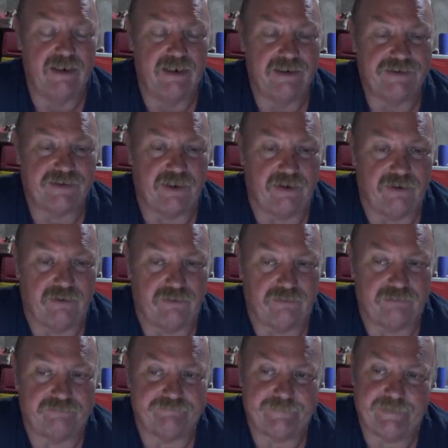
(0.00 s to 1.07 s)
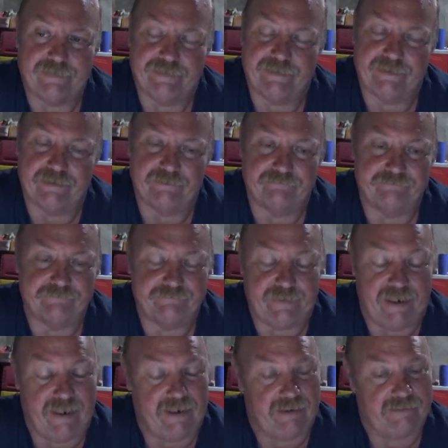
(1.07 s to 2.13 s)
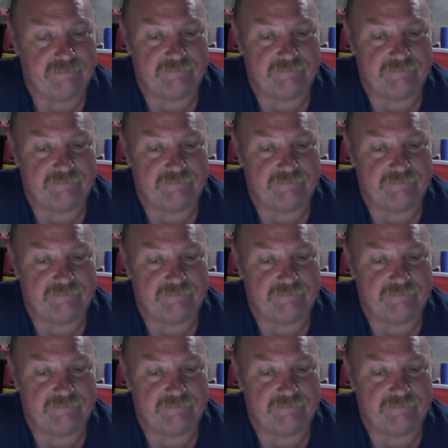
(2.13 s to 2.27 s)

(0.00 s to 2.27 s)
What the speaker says: So, yeah,